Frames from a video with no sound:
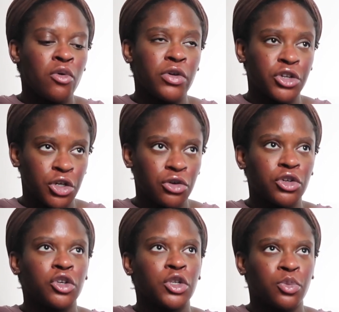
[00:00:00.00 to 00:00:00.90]
With
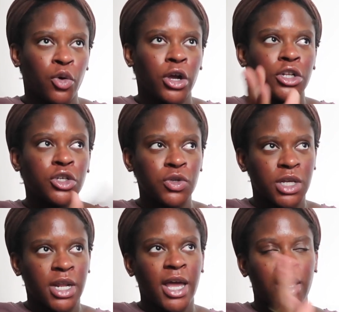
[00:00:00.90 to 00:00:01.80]
Jude, she was born
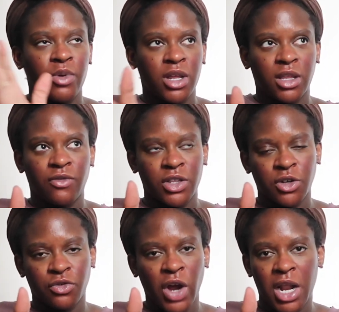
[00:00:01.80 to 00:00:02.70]
Tuesday night and we didn't leave
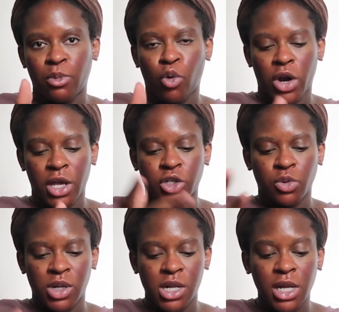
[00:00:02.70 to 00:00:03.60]
until Friday morning.
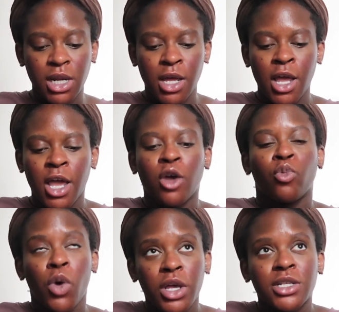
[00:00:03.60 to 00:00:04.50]
So when you did, it
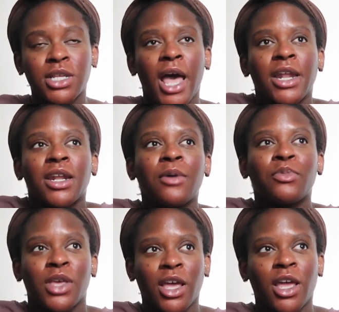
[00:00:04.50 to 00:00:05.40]
ended
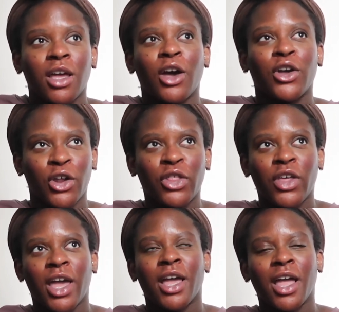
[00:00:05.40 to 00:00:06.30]
up being a good
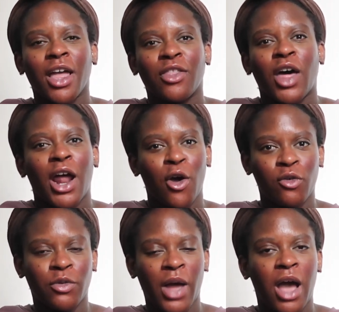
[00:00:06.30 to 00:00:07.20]
thing that I
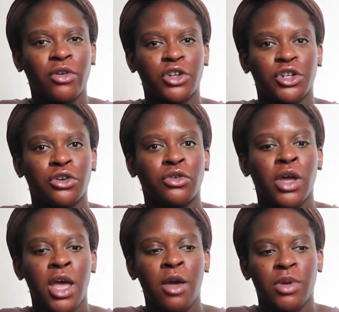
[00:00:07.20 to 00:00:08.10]
overpacked with
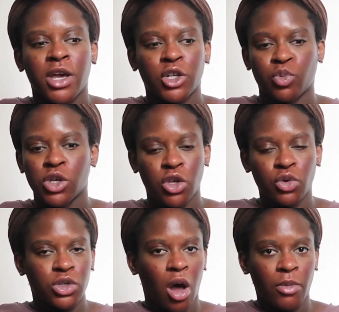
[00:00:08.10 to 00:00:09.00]
Jude because we
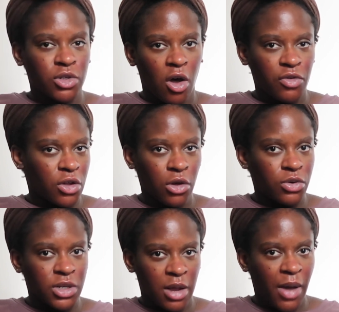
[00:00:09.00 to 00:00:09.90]
used almost all the
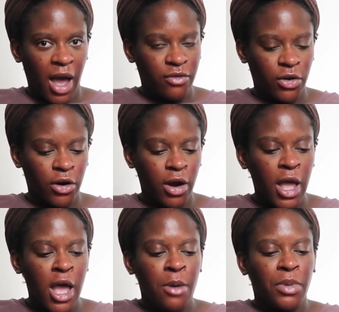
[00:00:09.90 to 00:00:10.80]
clothes that I packed for her.
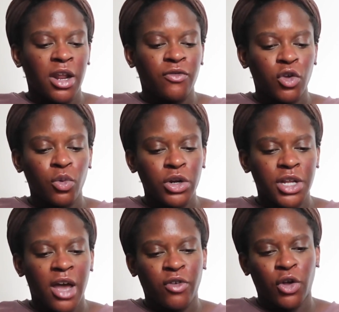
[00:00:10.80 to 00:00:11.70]
But if you were
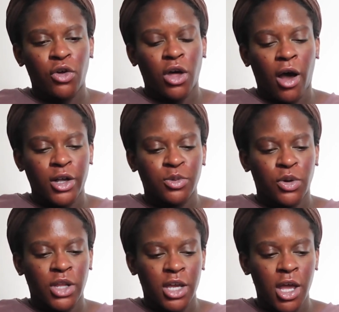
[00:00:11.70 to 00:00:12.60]
to ever go to the
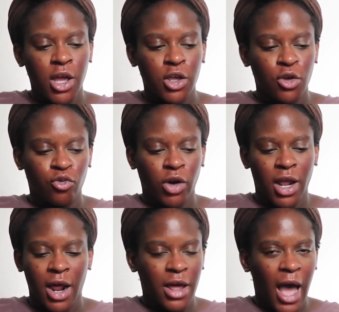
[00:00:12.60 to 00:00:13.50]
hospital and like you
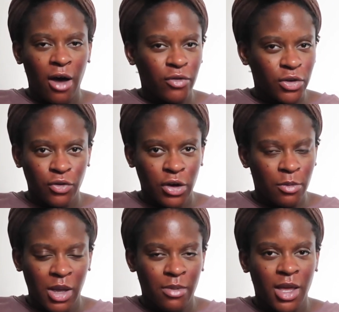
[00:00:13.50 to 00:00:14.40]
ran out of outfits for
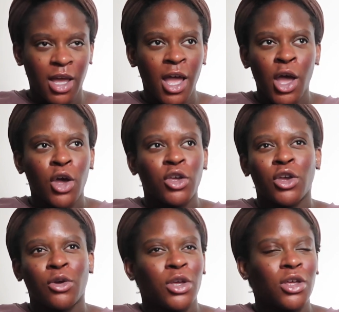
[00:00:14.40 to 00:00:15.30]
your baby,
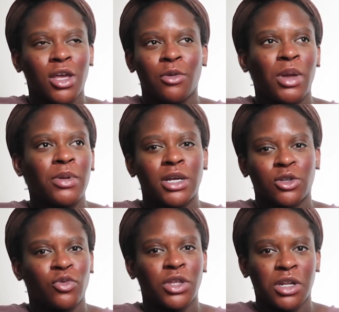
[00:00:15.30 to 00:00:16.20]
your baby
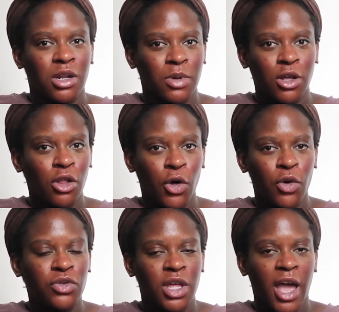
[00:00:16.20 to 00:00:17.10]
doesn't really need to be
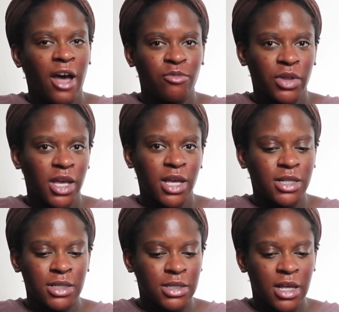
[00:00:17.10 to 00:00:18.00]
clothed. They have
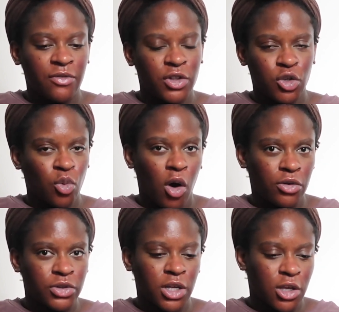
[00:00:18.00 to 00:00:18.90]
blankets and stuff and
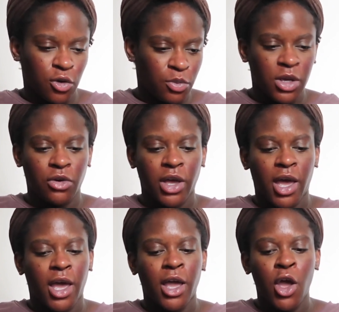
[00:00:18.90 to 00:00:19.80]
swaddles, like you'll be
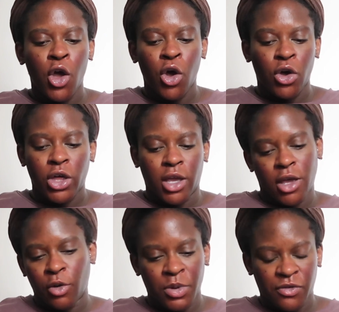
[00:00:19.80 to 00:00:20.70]
okay. like
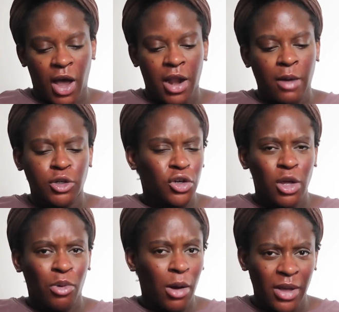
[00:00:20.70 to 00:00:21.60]
it will be fine. I'm sure
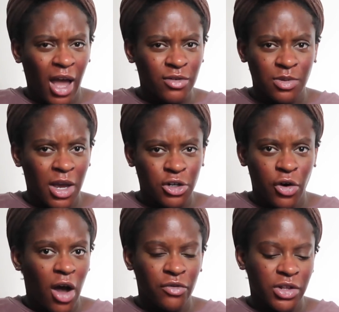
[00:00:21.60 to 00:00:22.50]
they probably have some
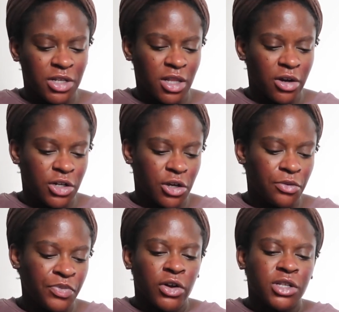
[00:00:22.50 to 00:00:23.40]
extra outfits in there too.
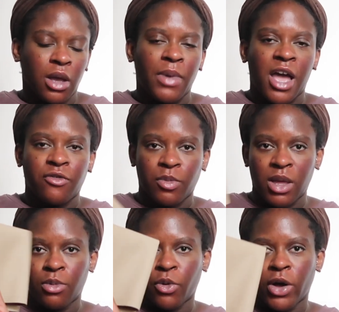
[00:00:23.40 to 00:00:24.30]
First thing I'm packing for
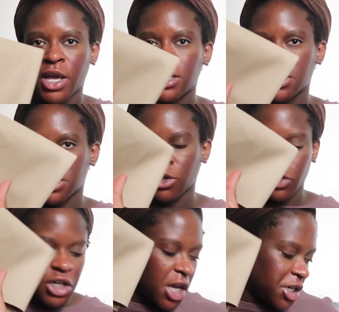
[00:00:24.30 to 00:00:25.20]
baby boy, just a
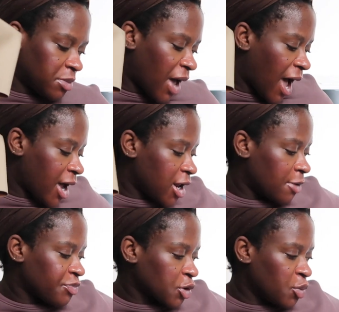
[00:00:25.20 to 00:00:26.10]
little changing pad.
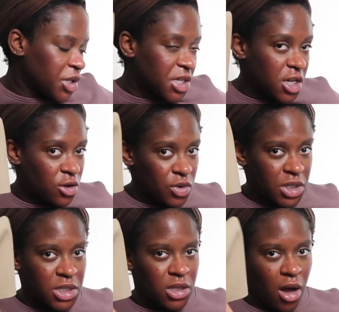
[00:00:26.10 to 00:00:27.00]
We did use
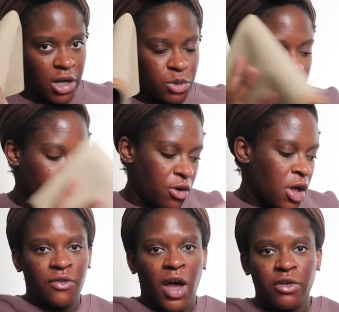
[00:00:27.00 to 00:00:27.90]
this in the hospital.
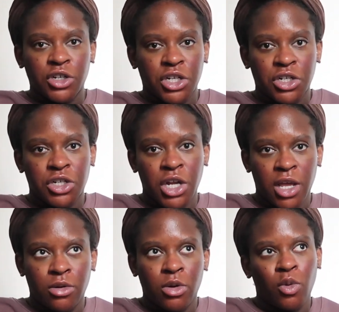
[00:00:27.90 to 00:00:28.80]
If I was just
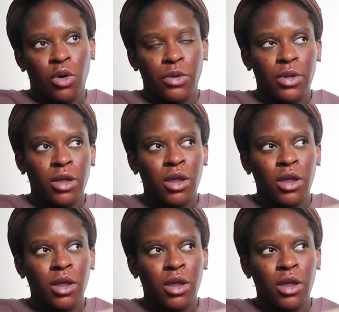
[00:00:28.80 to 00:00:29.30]
well,